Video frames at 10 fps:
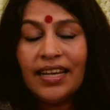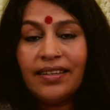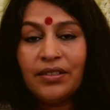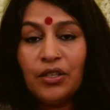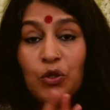That
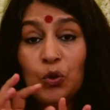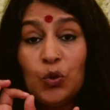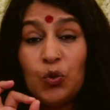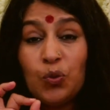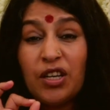is the
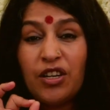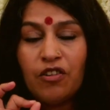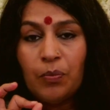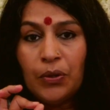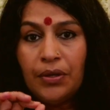root word
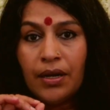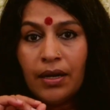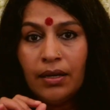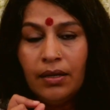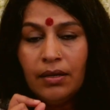of
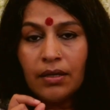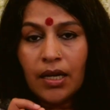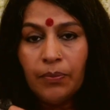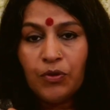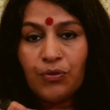Buddha,
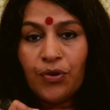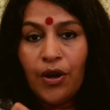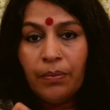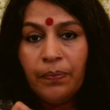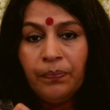comes
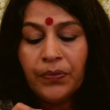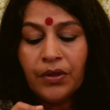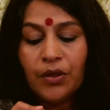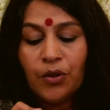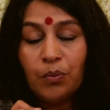from
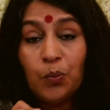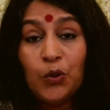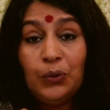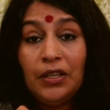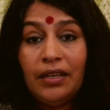
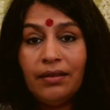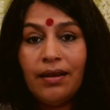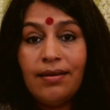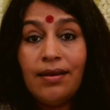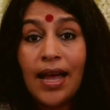buddhi, the
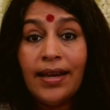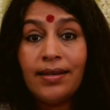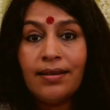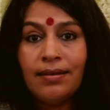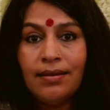
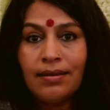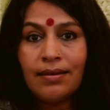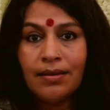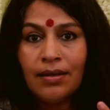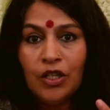enlightened
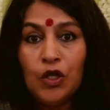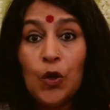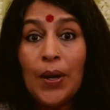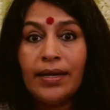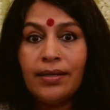
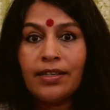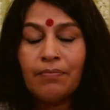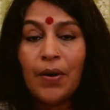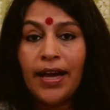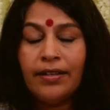noetic
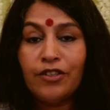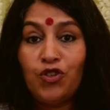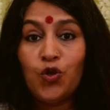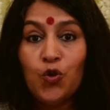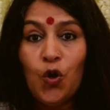mind, the
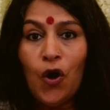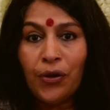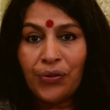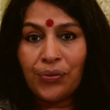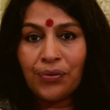true
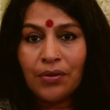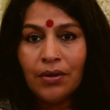north